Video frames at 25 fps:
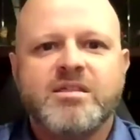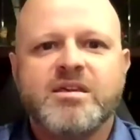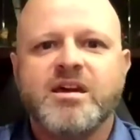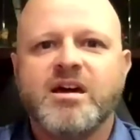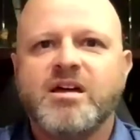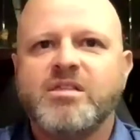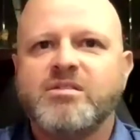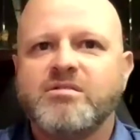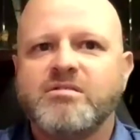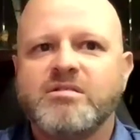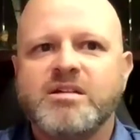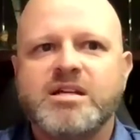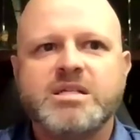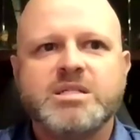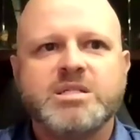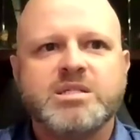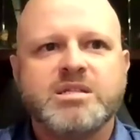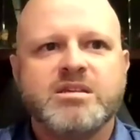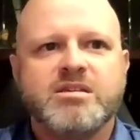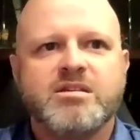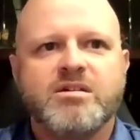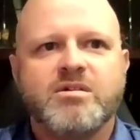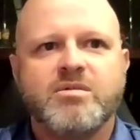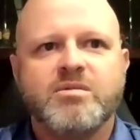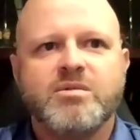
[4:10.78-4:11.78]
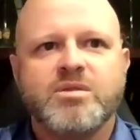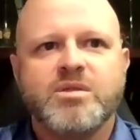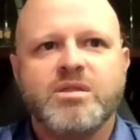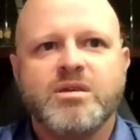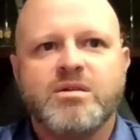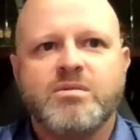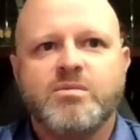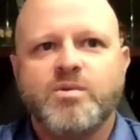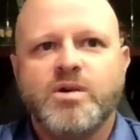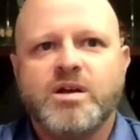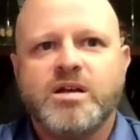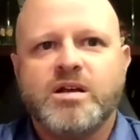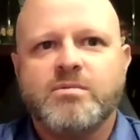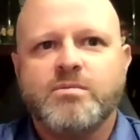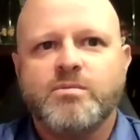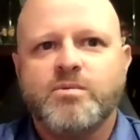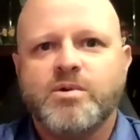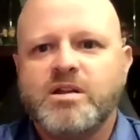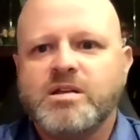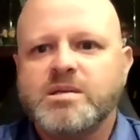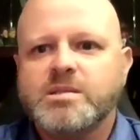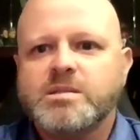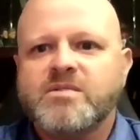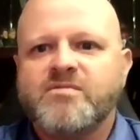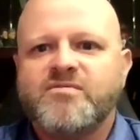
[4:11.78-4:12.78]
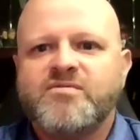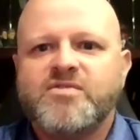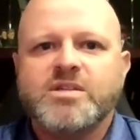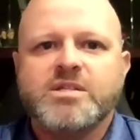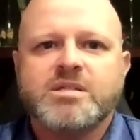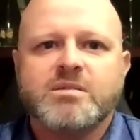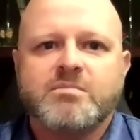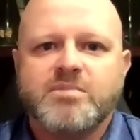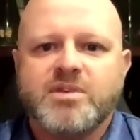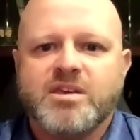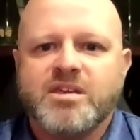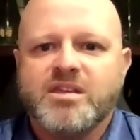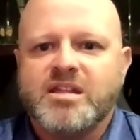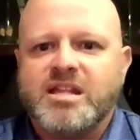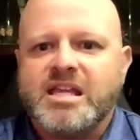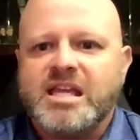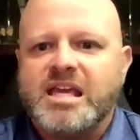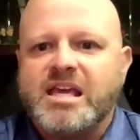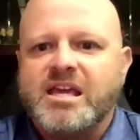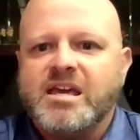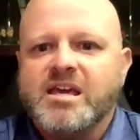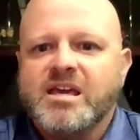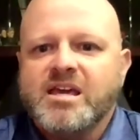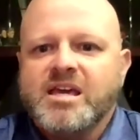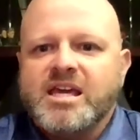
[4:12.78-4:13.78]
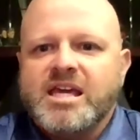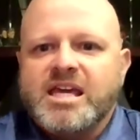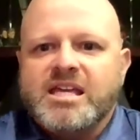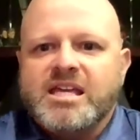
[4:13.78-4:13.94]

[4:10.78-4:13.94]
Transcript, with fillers: The other is, you know, what is the visibility